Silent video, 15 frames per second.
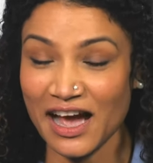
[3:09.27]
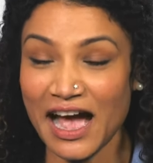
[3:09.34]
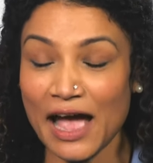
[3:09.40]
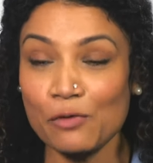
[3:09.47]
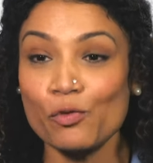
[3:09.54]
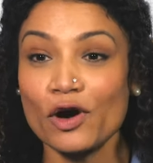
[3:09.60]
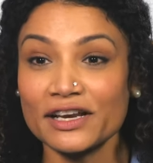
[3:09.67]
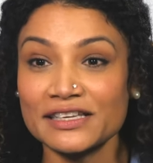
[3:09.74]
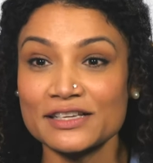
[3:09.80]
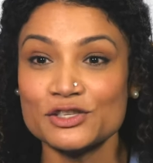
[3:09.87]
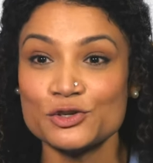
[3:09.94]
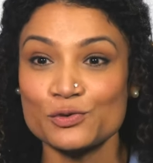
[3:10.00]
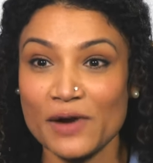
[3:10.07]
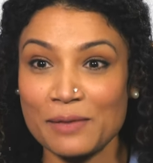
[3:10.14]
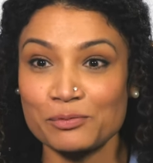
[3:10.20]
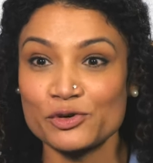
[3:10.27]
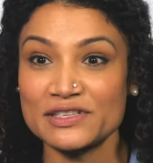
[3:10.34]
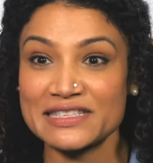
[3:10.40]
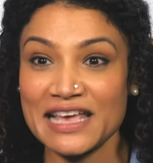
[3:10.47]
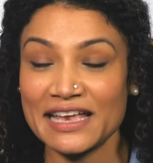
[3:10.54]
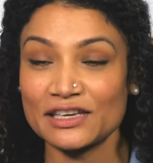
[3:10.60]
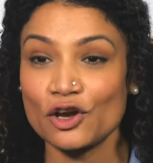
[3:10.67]
I wanted to
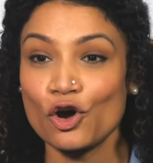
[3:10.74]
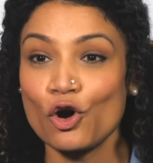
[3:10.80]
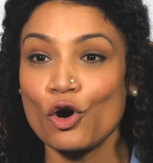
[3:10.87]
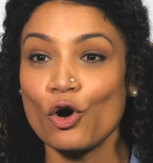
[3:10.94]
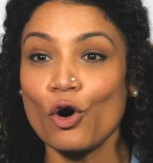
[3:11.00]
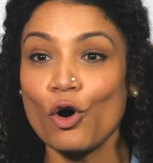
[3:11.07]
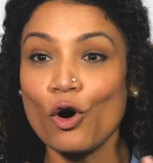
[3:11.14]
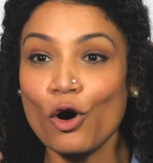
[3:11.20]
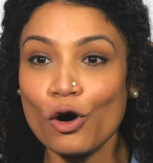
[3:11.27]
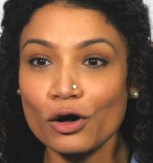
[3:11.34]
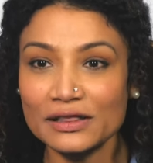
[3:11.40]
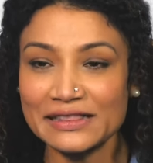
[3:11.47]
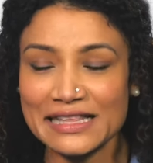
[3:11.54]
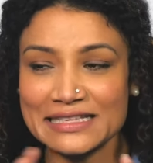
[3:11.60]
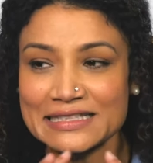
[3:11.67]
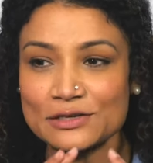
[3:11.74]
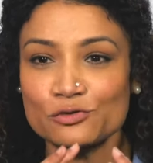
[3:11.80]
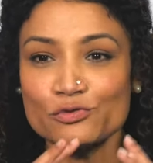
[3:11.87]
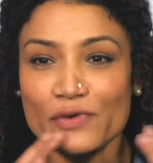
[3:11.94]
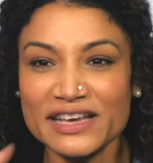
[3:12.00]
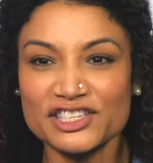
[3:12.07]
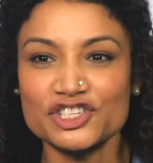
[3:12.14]
represent all this
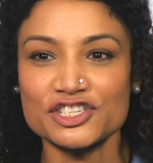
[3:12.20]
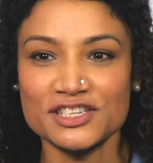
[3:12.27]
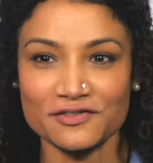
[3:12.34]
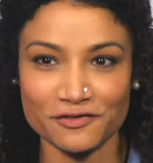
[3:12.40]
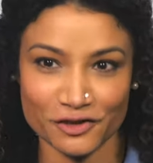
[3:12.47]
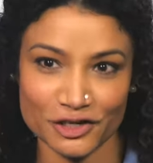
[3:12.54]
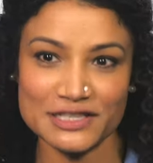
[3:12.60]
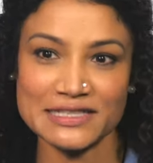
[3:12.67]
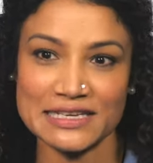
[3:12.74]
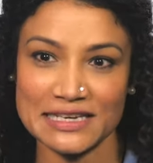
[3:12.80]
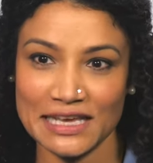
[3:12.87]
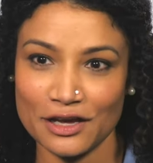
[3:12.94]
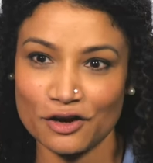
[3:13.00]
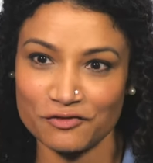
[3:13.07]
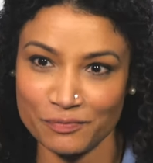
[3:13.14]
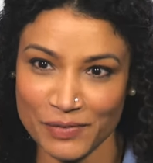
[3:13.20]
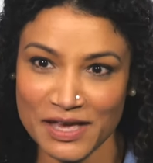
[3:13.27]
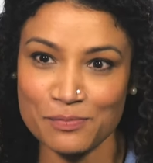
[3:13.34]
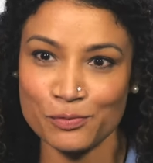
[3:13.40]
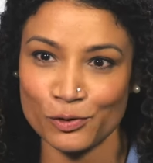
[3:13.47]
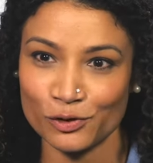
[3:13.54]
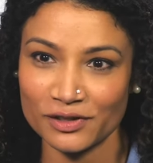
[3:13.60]
rich diversity of
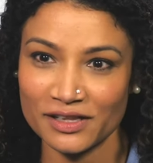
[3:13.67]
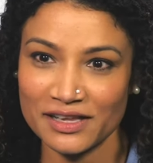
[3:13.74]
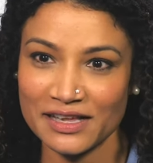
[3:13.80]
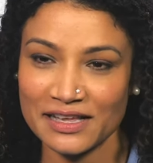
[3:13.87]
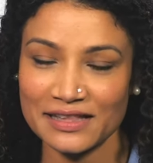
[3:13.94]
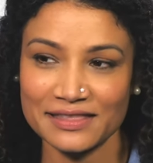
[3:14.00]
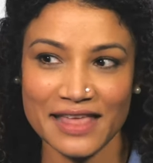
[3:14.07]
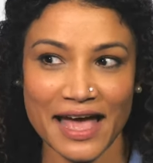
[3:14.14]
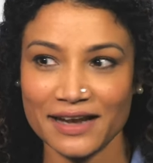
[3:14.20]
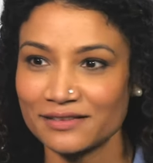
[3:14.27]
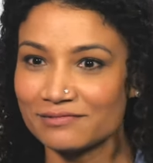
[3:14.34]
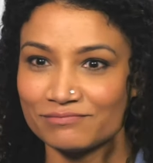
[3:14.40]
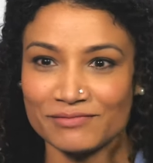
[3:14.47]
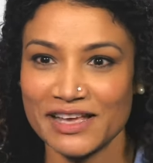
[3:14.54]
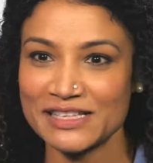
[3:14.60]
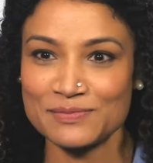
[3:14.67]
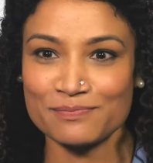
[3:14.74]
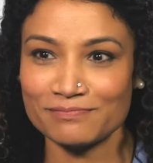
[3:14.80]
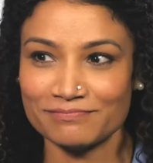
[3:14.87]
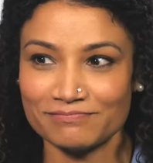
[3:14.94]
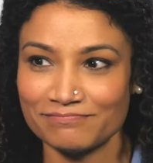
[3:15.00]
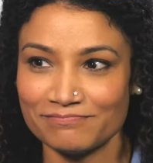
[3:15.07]
people that is
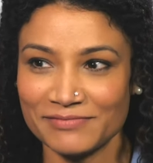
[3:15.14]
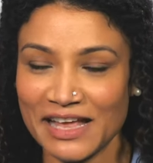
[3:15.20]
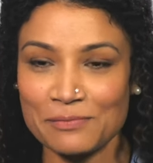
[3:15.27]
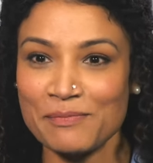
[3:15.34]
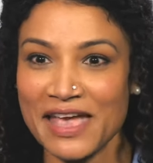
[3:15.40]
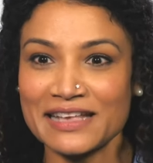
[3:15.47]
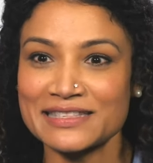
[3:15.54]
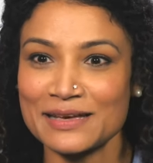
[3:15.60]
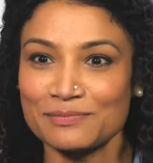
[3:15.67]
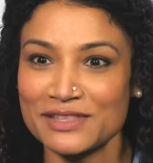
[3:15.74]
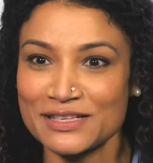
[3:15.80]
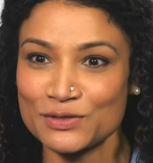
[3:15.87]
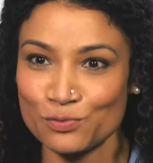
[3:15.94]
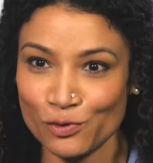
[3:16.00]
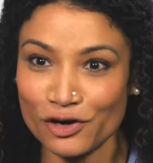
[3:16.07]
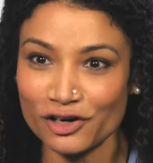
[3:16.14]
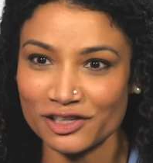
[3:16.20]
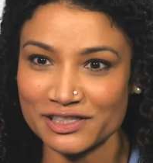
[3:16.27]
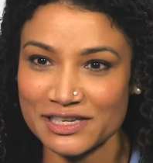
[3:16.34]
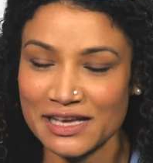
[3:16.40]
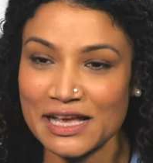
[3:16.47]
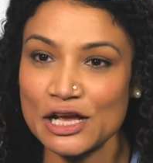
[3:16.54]
that makes up this
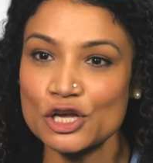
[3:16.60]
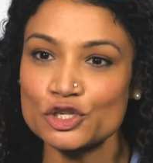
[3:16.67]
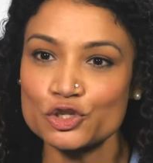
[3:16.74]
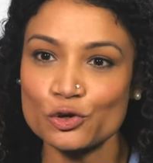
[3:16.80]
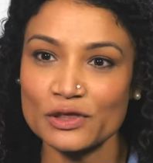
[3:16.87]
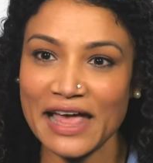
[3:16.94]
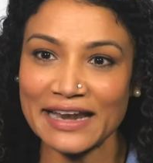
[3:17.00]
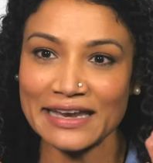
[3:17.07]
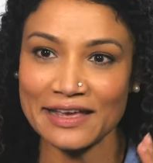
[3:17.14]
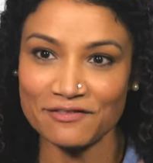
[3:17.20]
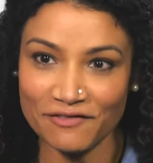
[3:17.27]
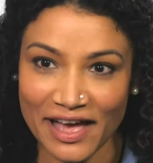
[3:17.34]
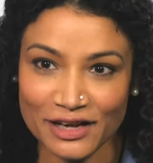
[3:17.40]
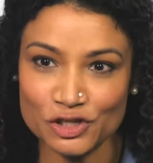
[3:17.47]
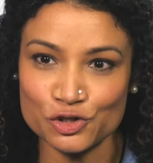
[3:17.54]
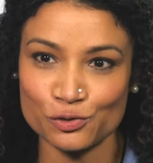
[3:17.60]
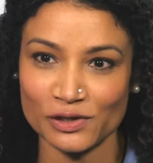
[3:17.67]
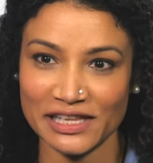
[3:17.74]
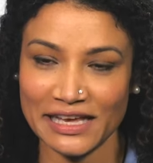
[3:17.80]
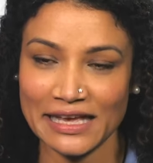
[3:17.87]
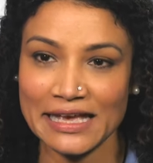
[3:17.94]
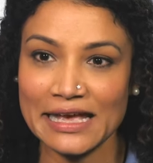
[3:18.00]
world so that
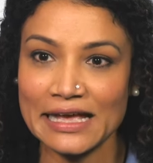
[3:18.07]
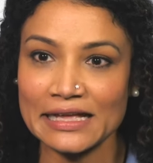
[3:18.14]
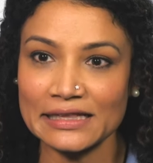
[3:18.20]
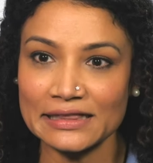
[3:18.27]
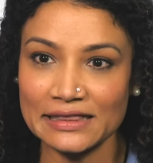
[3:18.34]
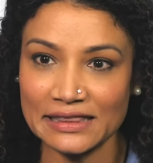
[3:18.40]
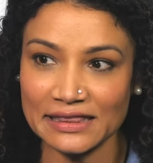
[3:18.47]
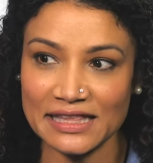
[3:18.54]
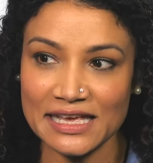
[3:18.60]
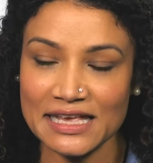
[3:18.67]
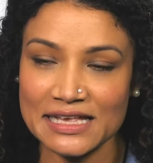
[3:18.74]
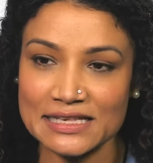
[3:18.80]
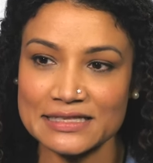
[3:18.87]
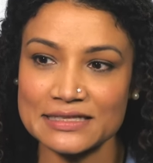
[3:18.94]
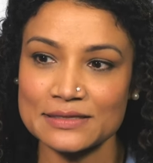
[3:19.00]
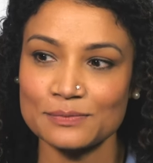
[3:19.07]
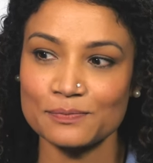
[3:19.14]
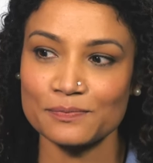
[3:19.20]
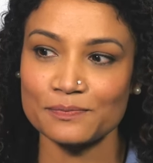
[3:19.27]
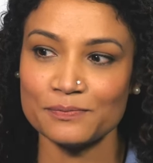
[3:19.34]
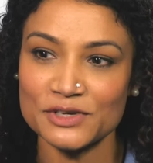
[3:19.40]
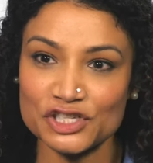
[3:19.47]
eventually these
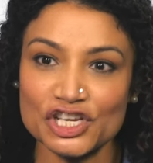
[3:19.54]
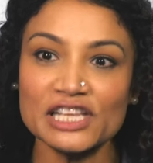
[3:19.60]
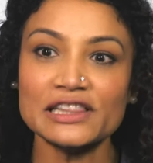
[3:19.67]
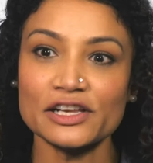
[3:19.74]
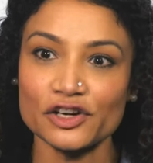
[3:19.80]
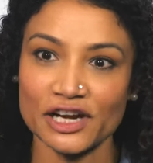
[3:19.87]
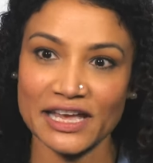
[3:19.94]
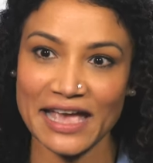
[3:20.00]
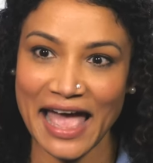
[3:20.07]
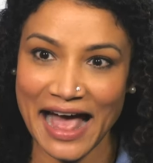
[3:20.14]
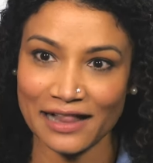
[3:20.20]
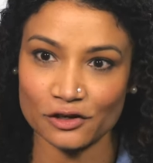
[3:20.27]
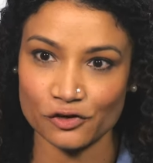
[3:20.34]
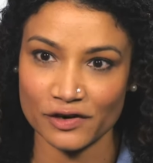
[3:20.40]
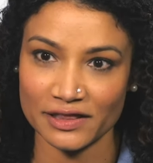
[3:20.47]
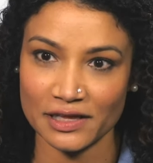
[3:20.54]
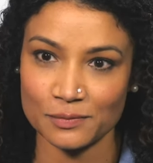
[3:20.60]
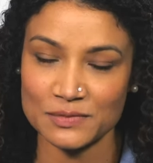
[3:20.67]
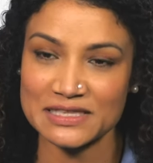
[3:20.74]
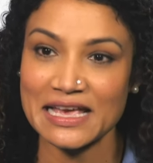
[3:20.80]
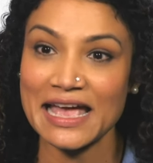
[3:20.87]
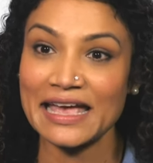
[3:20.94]
machine learning
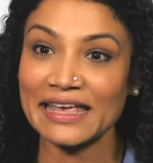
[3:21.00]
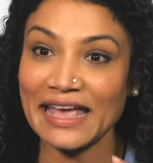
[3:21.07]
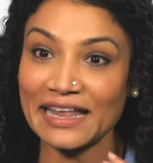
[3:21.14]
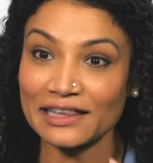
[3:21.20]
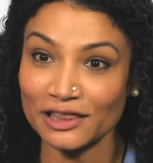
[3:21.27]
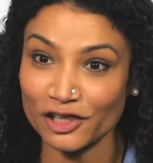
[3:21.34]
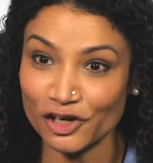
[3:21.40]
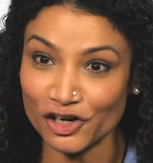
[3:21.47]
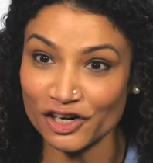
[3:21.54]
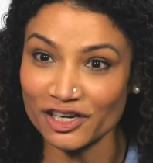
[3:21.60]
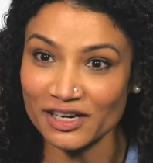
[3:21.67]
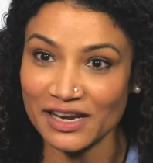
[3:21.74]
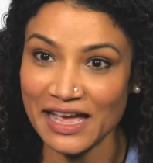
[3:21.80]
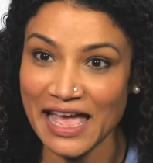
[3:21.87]
algorithms can learn